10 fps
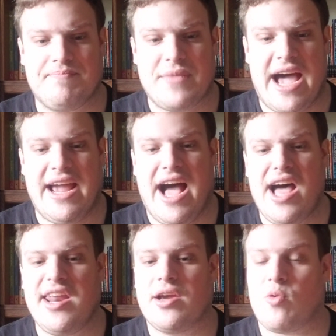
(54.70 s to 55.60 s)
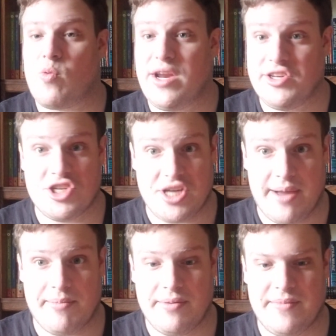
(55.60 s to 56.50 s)
Ionic Ring
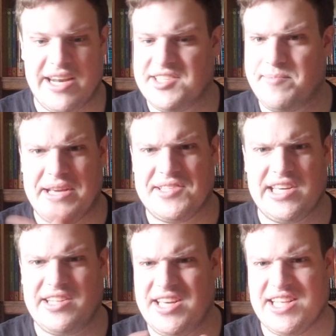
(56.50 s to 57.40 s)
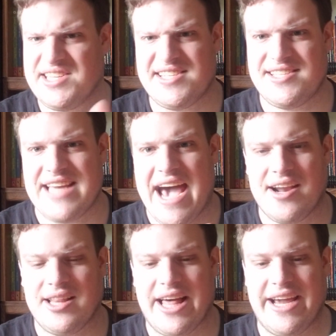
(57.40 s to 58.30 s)
ship. And it's basically this
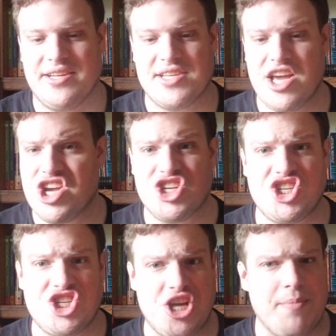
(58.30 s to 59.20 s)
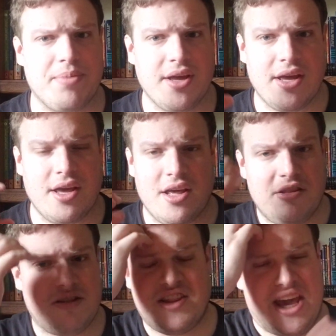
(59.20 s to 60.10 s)
satellite ship
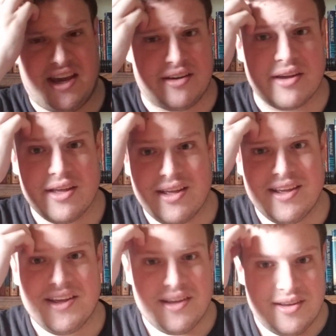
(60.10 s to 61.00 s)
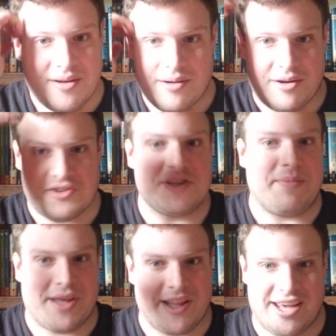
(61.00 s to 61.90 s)
thing or
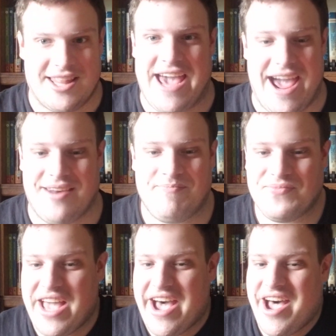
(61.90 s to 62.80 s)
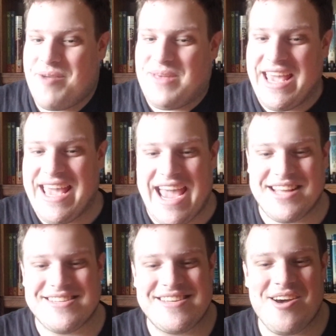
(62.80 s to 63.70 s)
something like that.
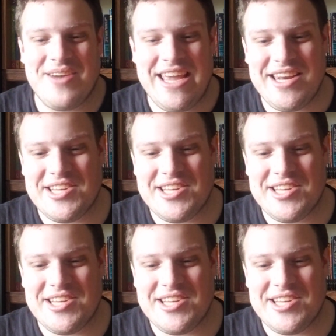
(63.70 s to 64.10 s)
And so he and